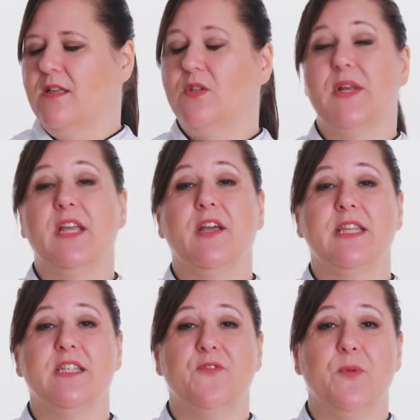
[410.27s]
So we're gonna
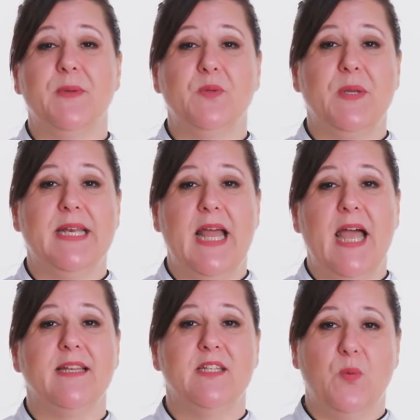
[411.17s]
cook this for between
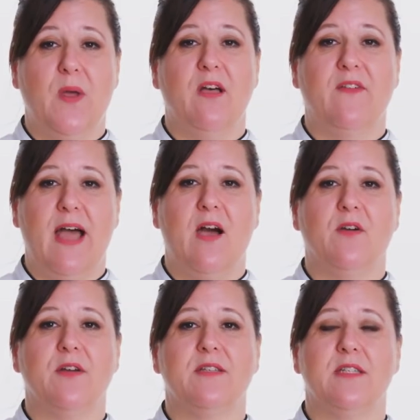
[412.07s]
9 to 12
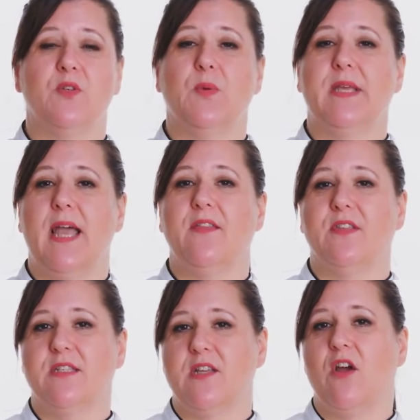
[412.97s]
hours until we
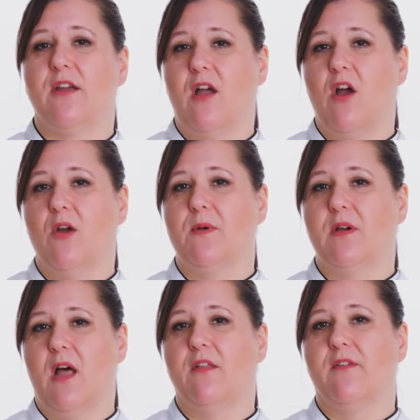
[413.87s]
get the dark
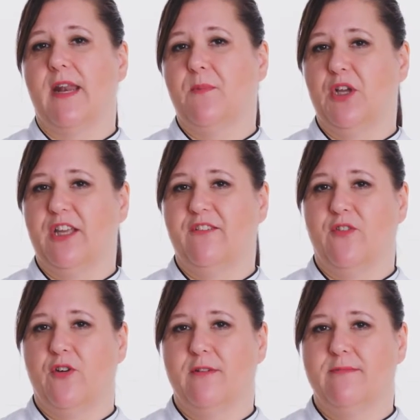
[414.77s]
caramel color that I'm looking for.